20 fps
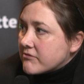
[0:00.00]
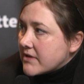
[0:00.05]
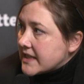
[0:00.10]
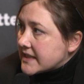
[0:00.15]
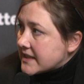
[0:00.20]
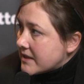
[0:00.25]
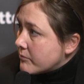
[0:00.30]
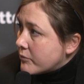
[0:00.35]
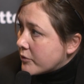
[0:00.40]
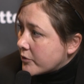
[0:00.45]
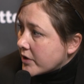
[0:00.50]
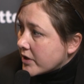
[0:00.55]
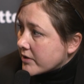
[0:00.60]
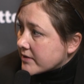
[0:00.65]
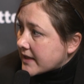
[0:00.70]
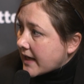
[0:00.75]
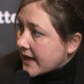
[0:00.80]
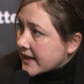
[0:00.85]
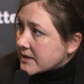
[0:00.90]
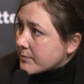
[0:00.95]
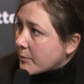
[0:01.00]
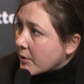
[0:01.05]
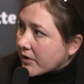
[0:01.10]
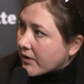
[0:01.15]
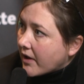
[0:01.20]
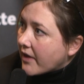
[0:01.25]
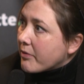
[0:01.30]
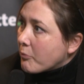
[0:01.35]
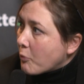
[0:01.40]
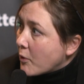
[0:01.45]
a really simple use case,
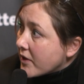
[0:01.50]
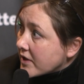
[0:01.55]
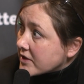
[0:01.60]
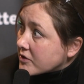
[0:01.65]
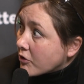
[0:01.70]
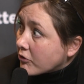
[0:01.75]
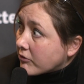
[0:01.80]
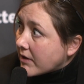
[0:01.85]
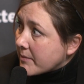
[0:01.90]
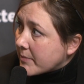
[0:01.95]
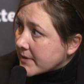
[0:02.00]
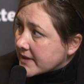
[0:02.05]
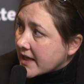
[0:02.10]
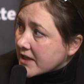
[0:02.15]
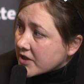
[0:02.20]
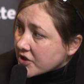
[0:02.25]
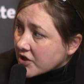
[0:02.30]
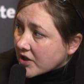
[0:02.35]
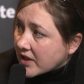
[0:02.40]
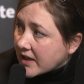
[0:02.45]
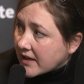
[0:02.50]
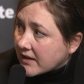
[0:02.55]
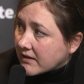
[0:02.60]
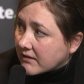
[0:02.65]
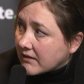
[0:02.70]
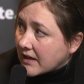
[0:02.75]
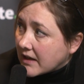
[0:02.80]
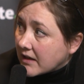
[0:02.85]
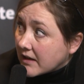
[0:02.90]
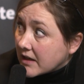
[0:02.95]
but one that's got great potential
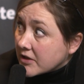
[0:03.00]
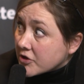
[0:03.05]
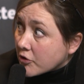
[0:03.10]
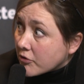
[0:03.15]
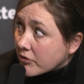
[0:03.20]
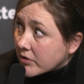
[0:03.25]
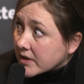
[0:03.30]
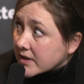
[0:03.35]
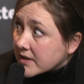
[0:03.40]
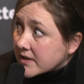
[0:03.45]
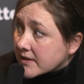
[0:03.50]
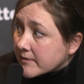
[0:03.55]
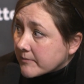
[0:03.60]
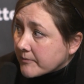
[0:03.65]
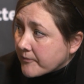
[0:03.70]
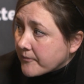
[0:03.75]
in insurance.